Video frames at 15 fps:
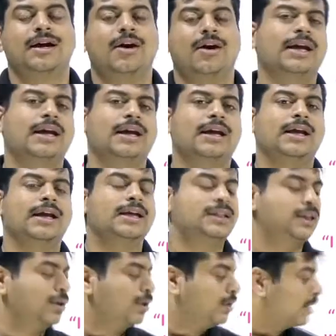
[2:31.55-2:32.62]
Okay,
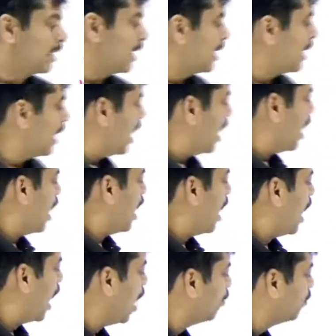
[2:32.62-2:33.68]
so
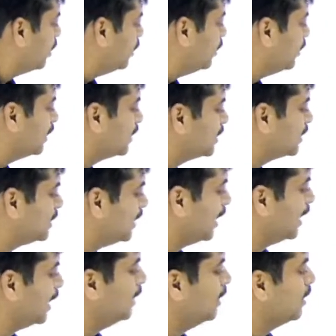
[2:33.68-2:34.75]
how could he
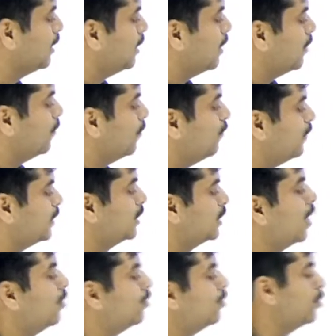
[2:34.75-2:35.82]
say
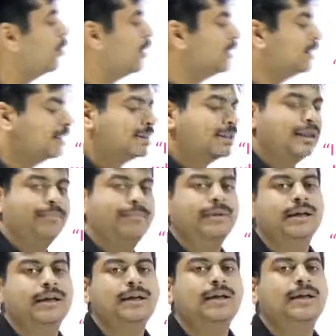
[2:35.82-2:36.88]
without knowing this
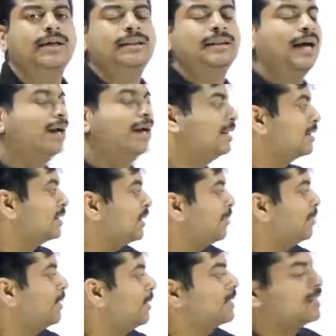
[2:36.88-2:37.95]
number that this
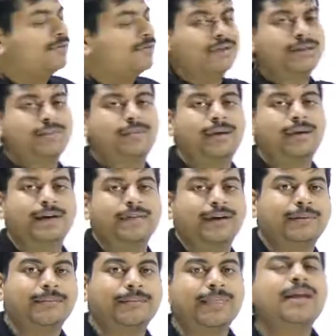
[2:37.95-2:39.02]
number is divisible by 11?